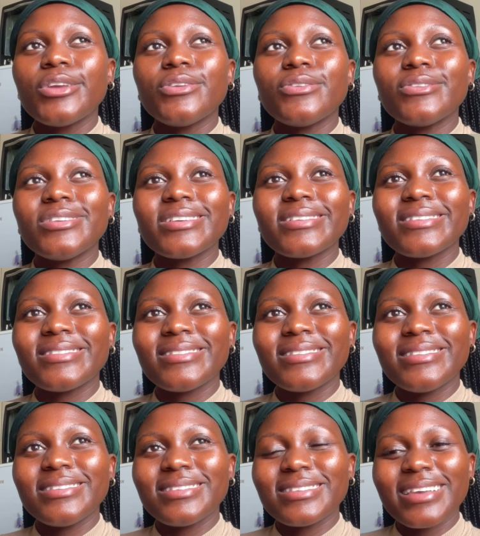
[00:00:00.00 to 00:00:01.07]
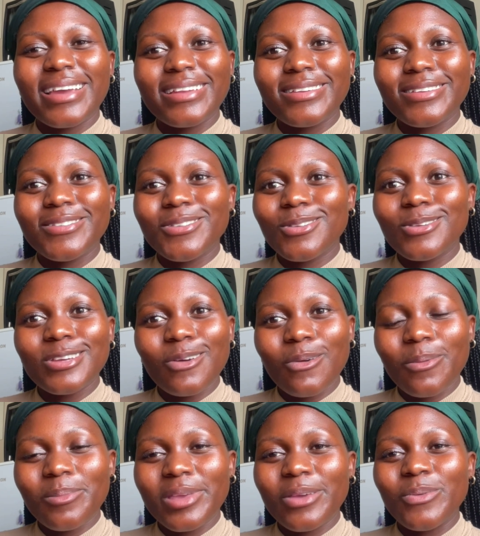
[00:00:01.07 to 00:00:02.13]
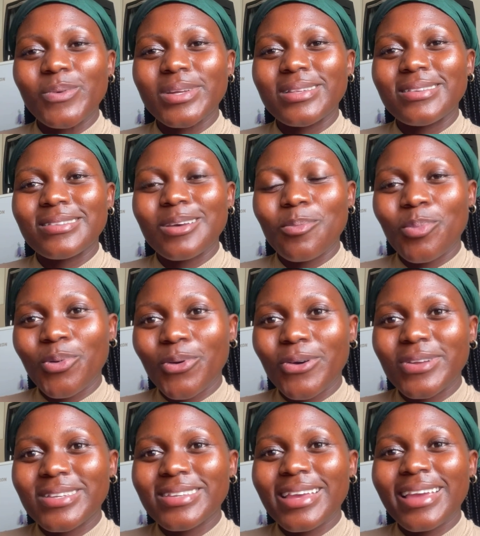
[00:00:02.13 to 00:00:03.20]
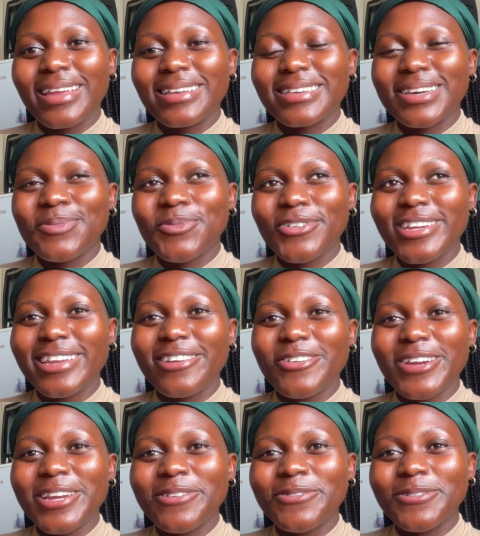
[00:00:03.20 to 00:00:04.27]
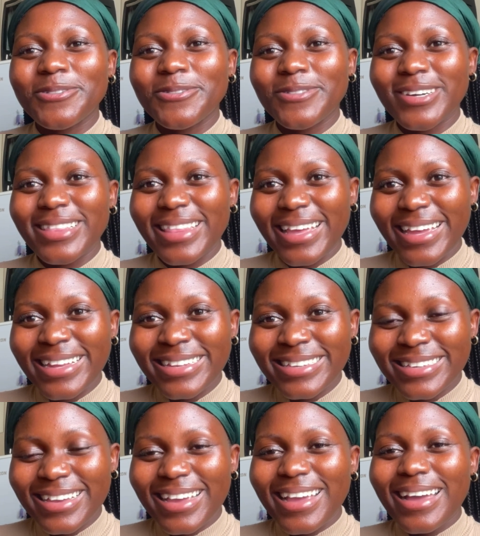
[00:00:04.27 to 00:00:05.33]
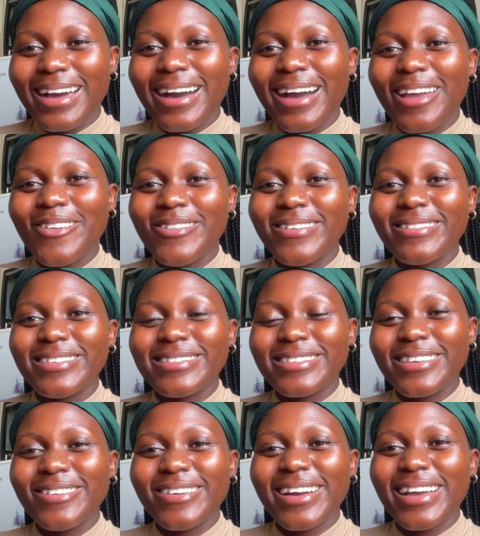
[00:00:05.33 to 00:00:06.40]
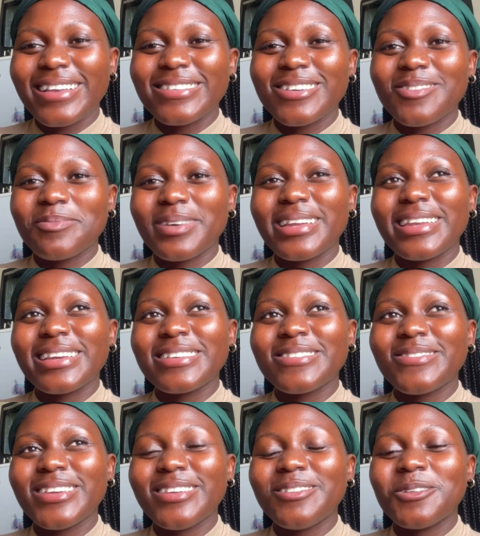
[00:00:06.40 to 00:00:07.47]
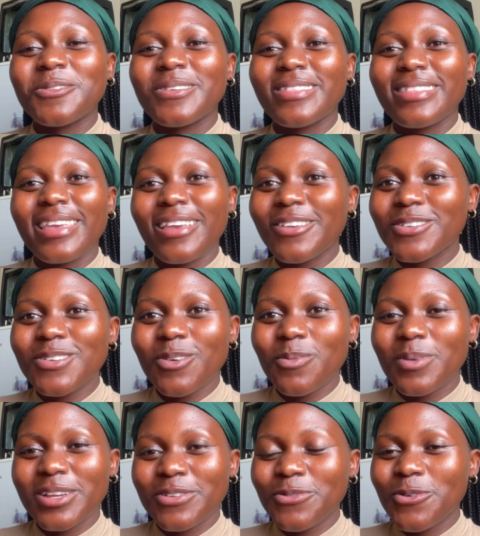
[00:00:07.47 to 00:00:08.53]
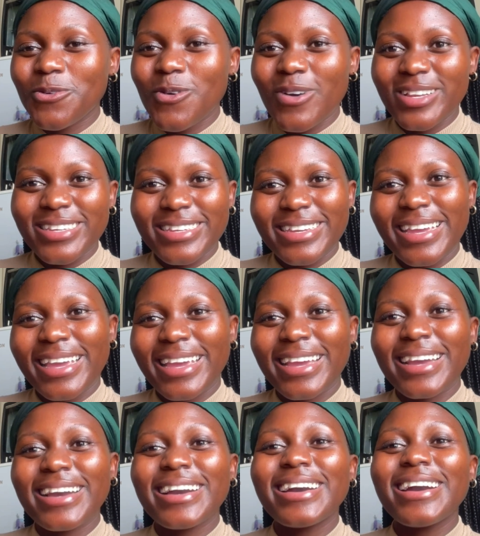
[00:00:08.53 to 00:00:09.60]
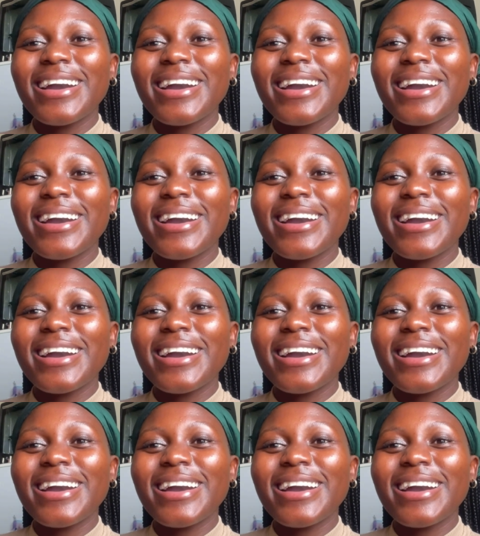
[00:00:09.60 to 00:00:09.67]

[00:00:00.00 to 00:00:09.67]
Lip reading: You just decided to shower me with support, and I'm really grateful for that. I will see you guys on my next video. Thank you so much for watching.